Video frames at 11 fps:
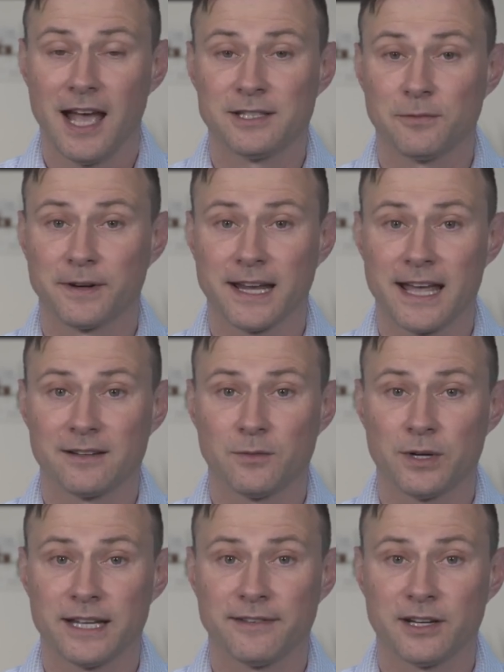And don't forget,
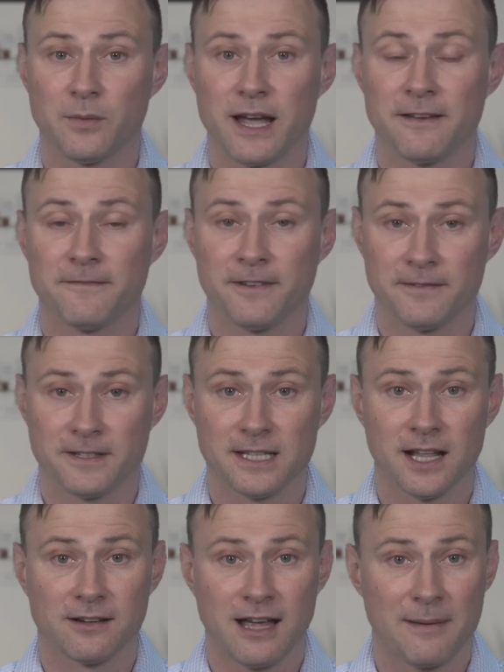we're giving away
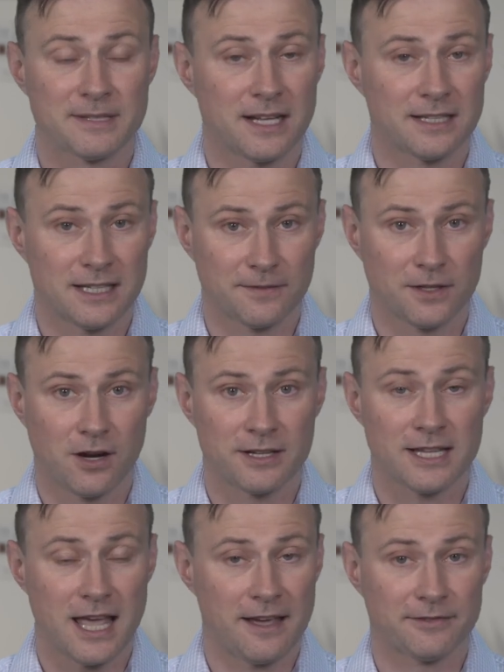$50 Amazon gift
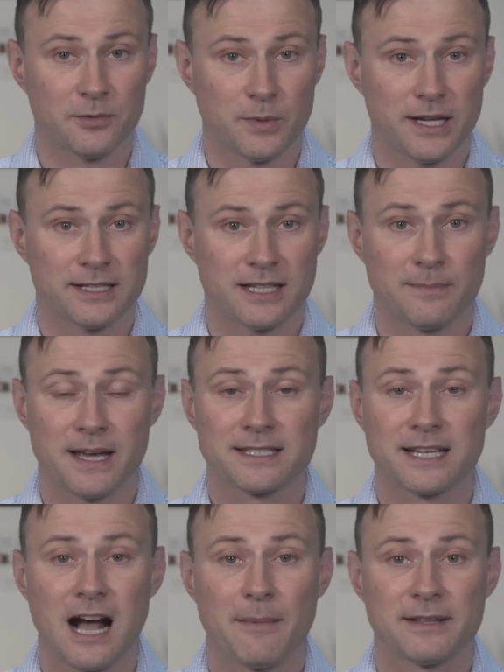cards every week to the best
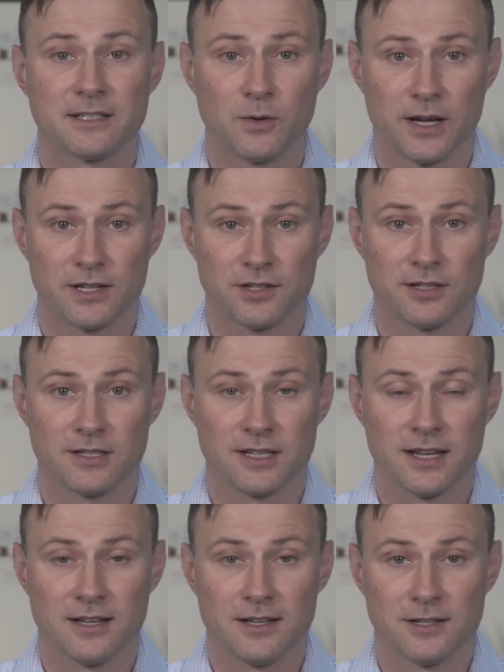comments and questions,
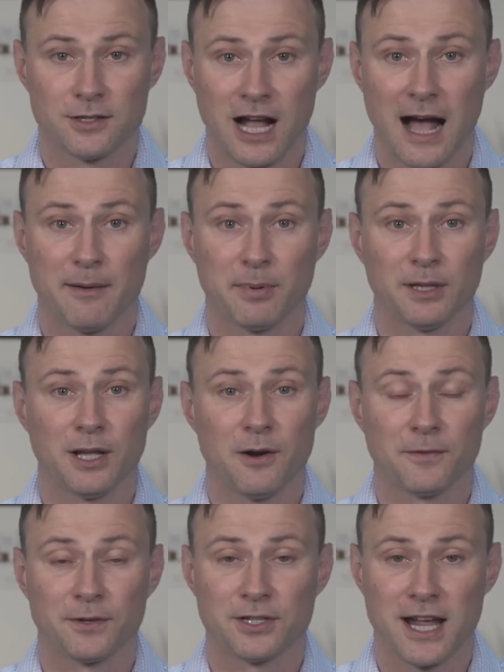so comment below
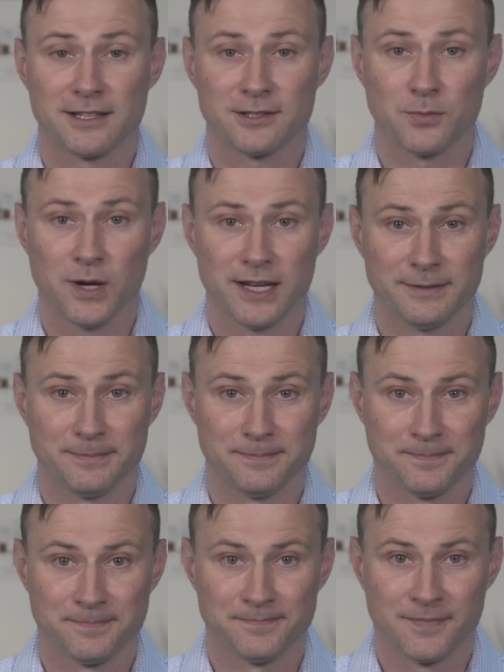for a chance to win.
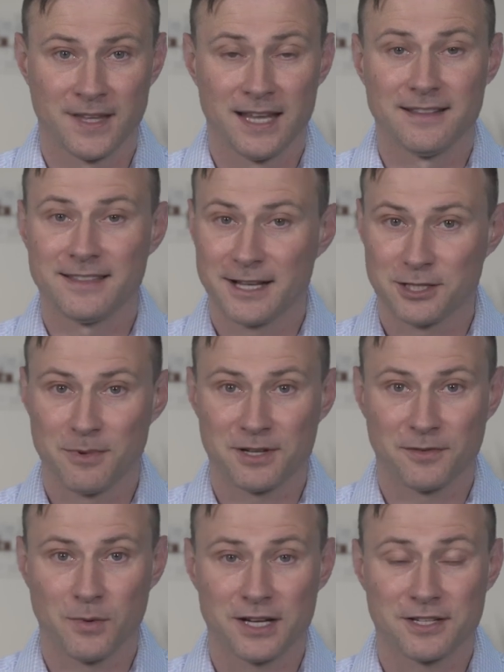Thanks so much
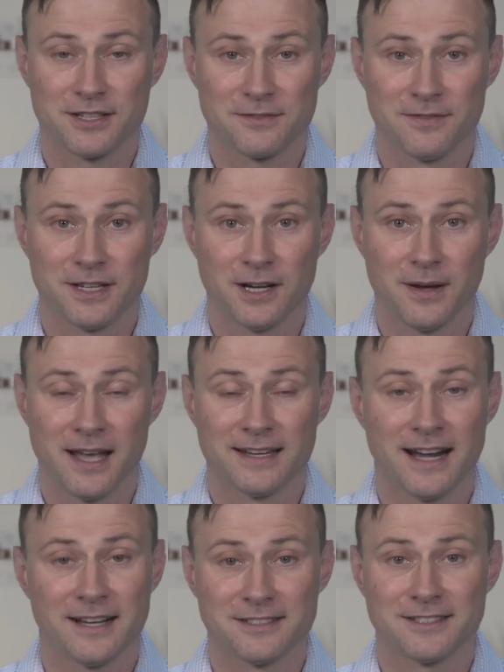for watching this video, and
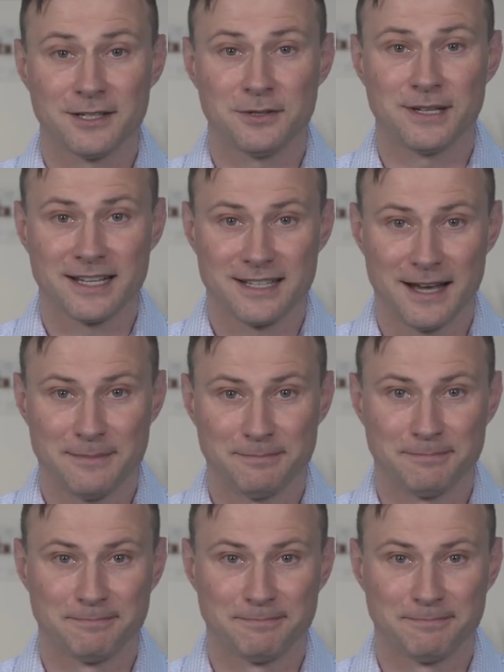I'll see you next time.